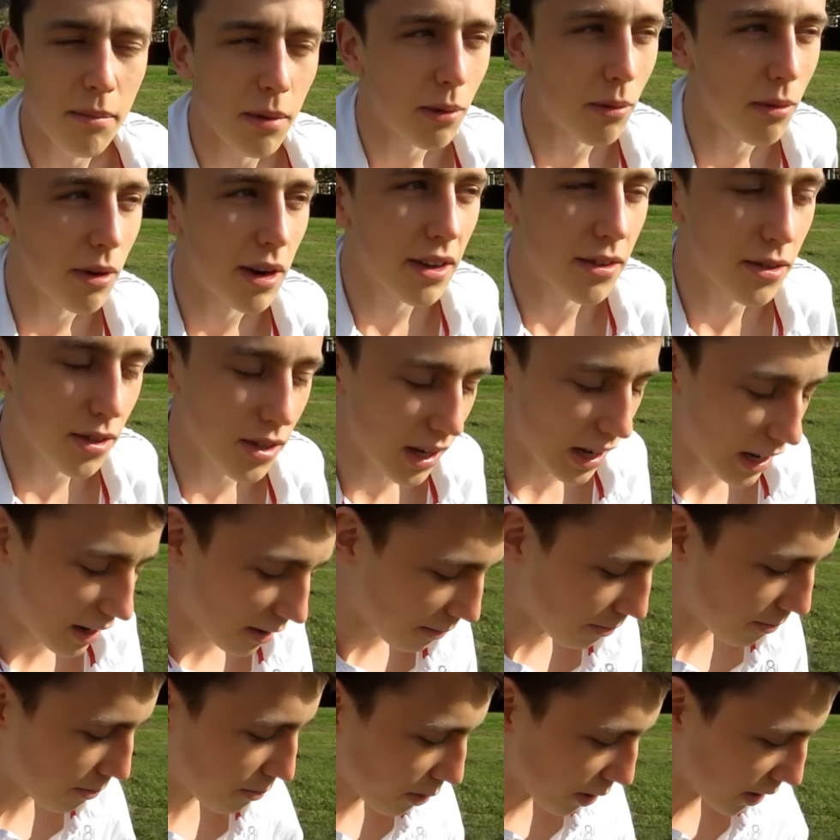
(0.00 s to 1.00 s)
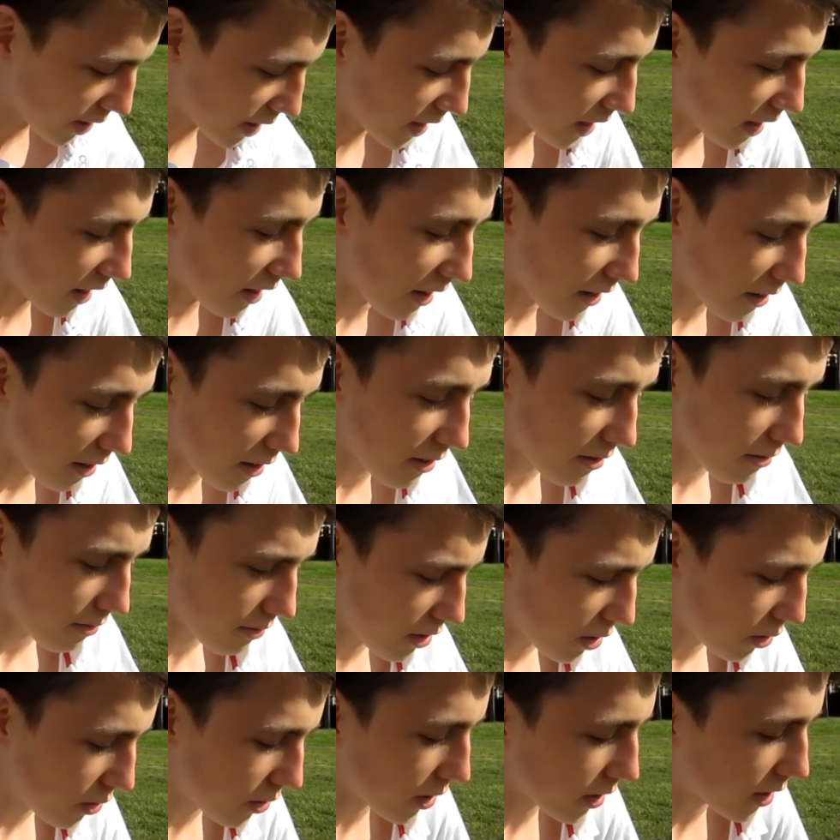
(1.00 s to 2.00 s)
But we was in a British, like,
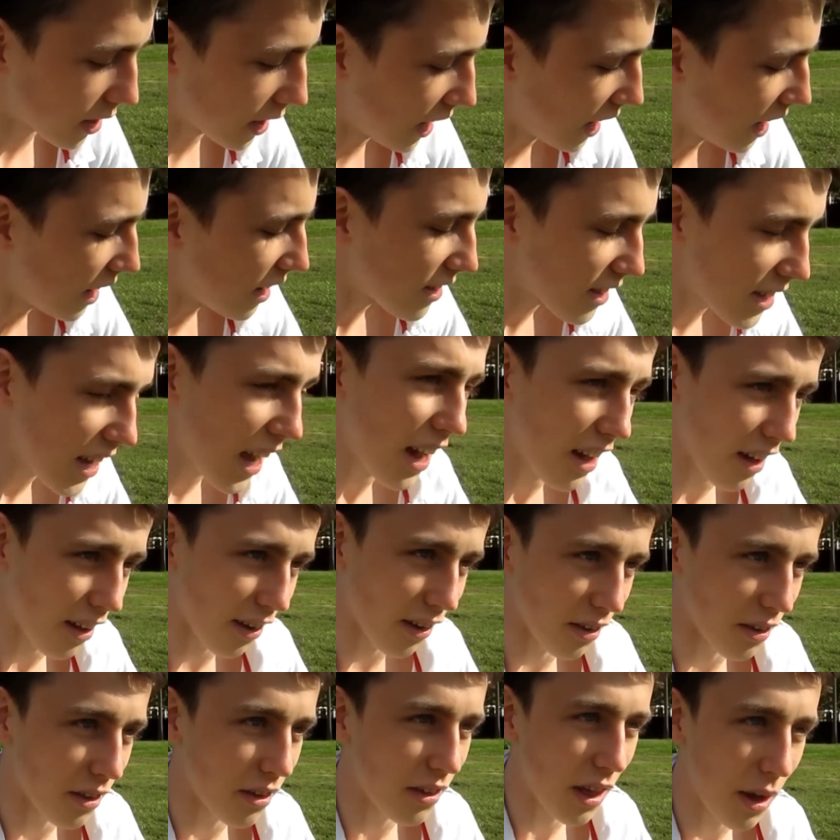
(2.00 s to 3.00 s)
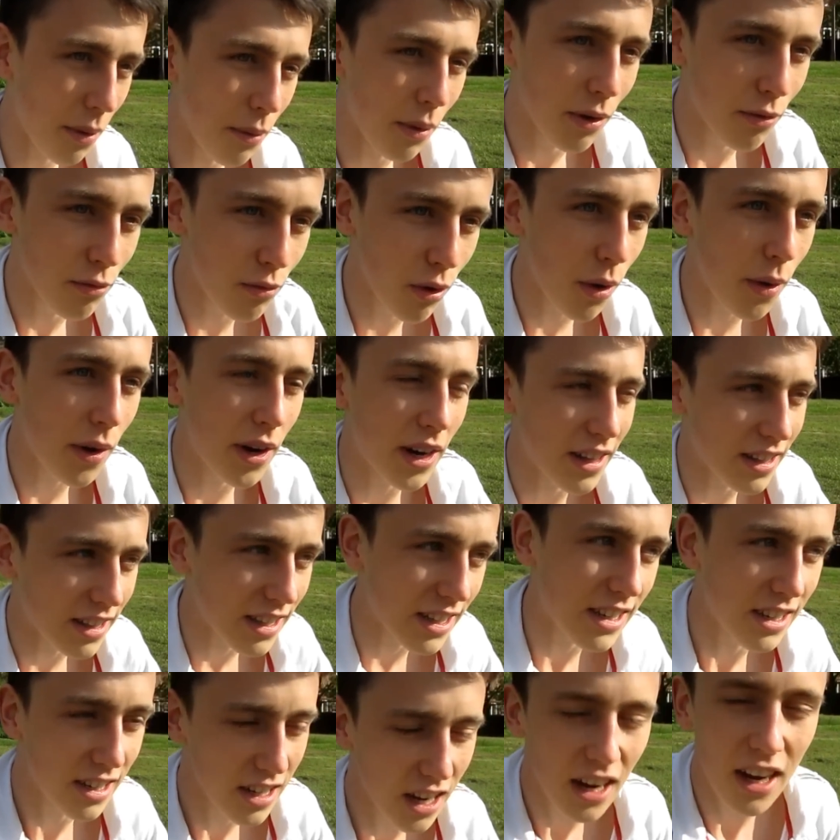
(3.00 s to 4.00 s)
you could tell that they were ruining
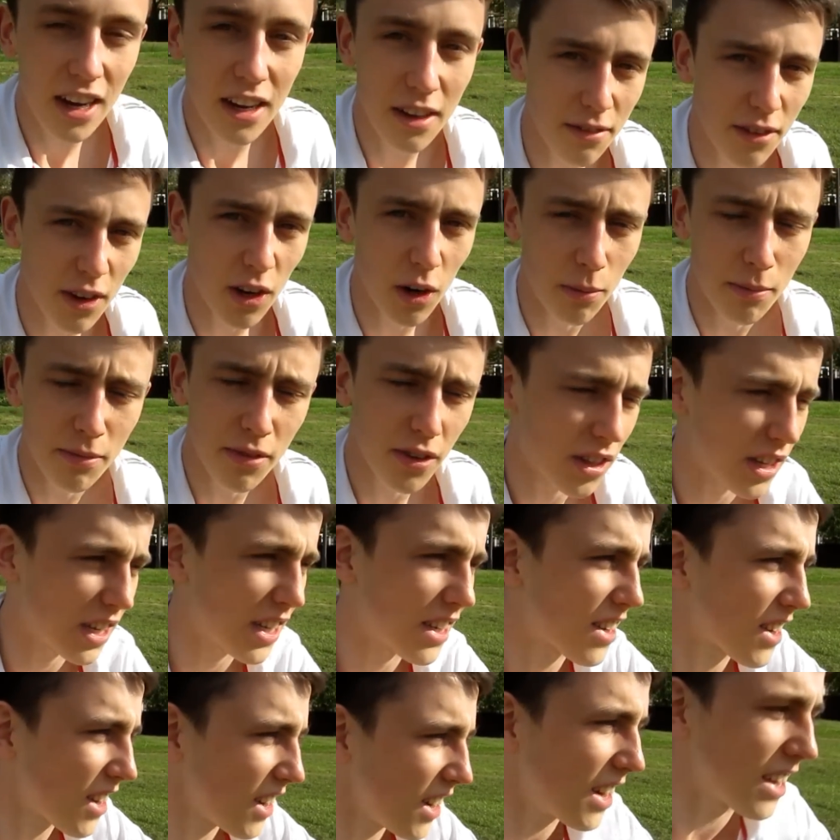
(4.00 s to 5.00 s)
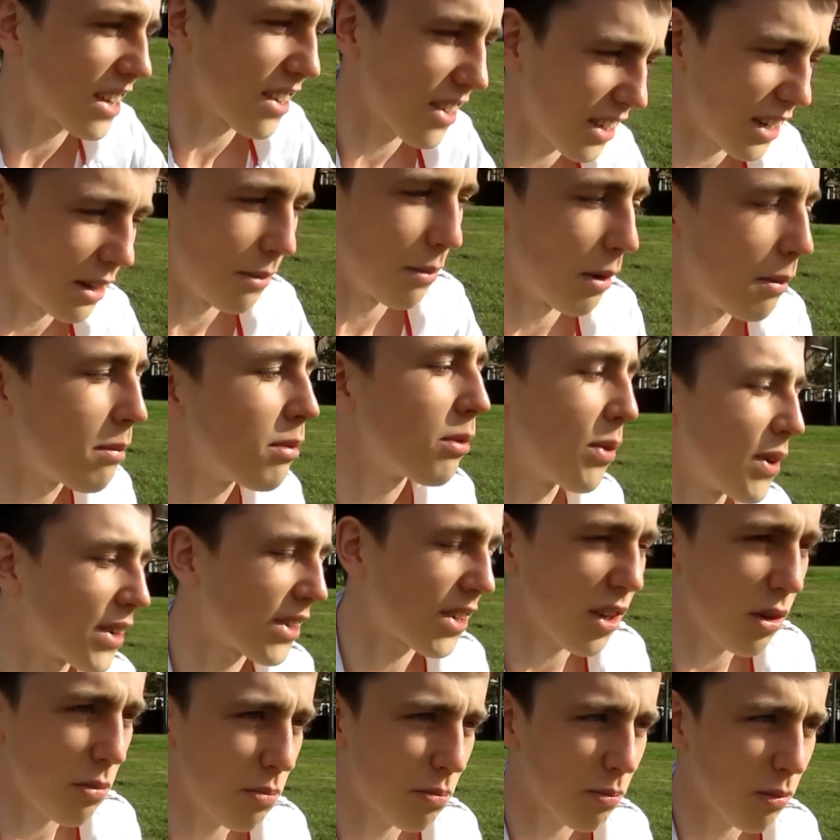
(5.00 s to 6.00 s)
the entire film for the entire cinema, but we're
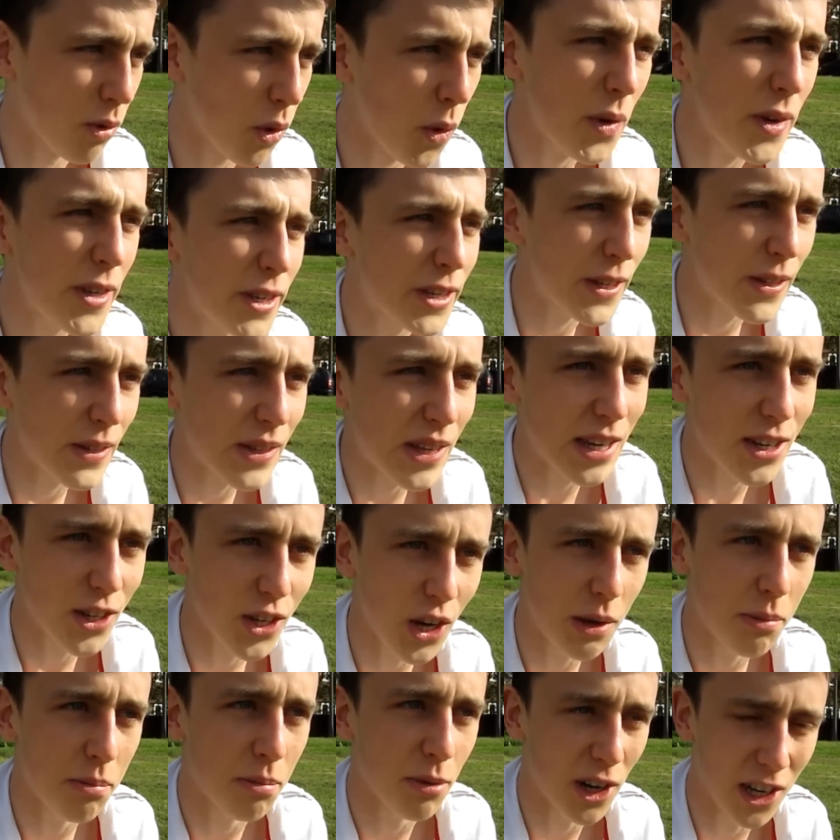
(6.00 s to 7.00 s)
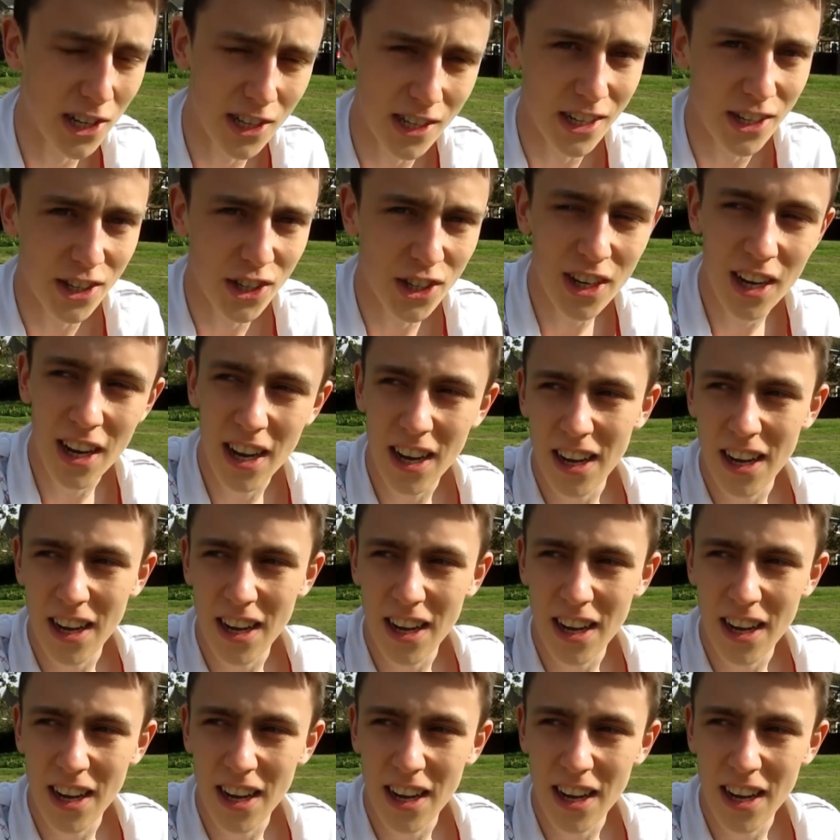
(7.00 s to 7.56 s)
so quintessentially British